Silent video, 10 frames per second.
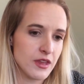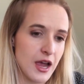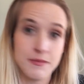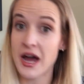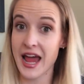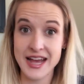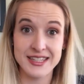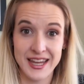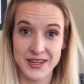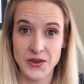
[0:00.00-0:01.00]
I'm not
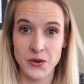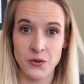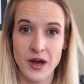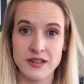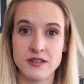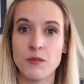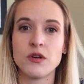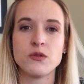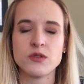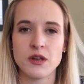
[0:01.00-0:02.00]
asking you, as
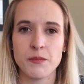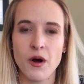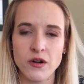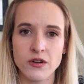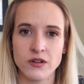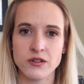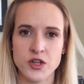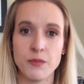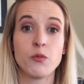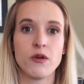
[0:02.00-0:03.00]
someone who's in a
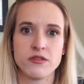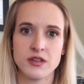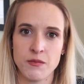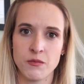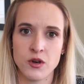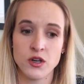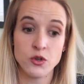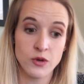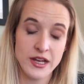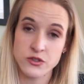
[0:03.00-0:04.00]
partnership with someone
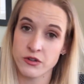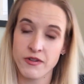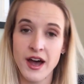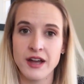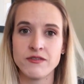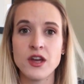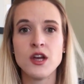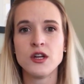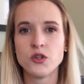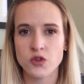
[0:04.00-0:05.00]
who has survived
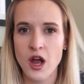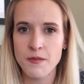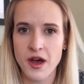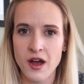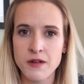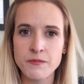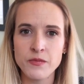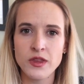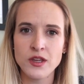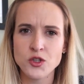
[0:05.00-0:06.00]
trauma,
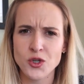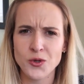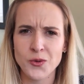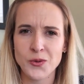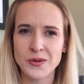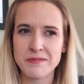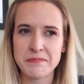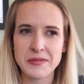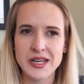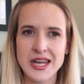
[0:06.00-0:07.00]
to
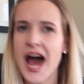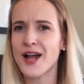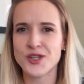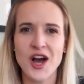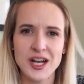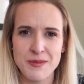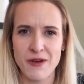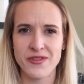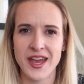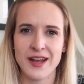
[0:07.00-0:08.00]
not talk
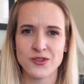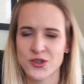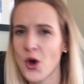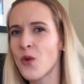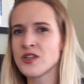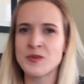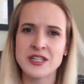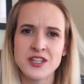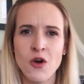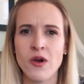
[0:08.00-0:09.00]
about things or to always be
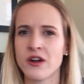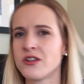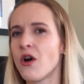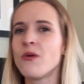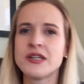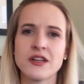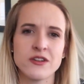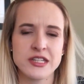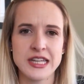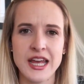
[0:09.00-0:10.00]
stoic or to always
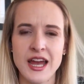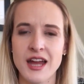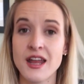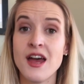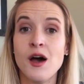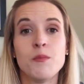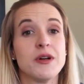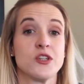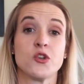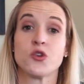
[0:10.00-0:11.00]
understand,
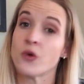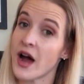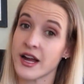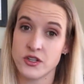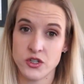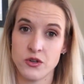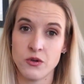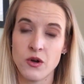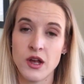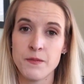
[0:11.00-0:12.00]
but to try
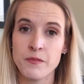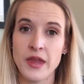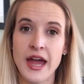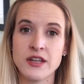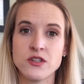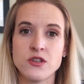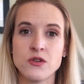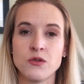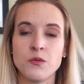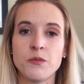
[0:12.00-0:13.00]
to, and
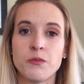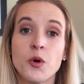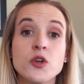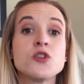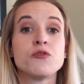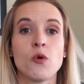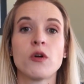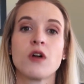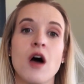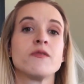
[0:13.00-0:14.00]
to push
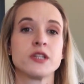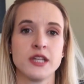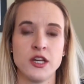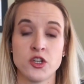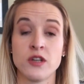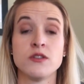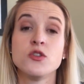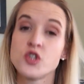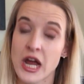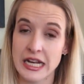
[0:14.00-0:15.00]
for conversations
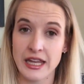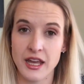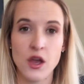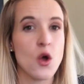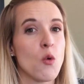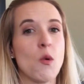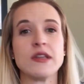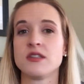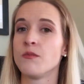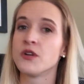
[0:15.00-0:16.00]
gently
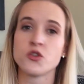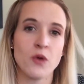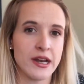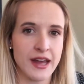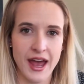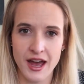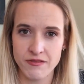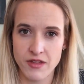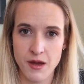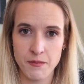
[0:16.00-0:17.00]
when someone is ready to
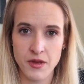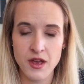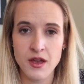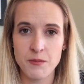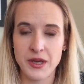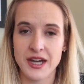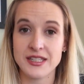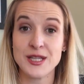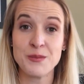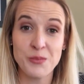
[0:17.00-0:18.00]
have them.
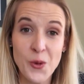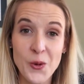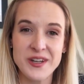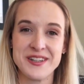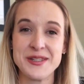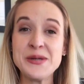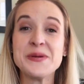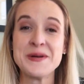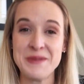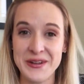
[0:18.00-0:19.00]
Because it's important to
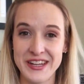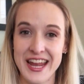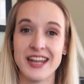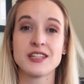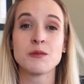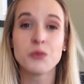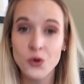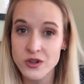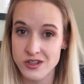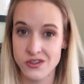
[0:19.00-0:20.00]
communicate, it is
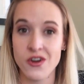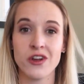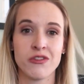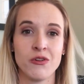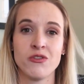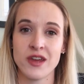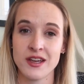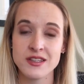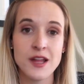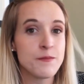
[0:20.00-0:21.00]
important to talk through
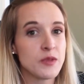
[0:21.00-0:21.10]
things.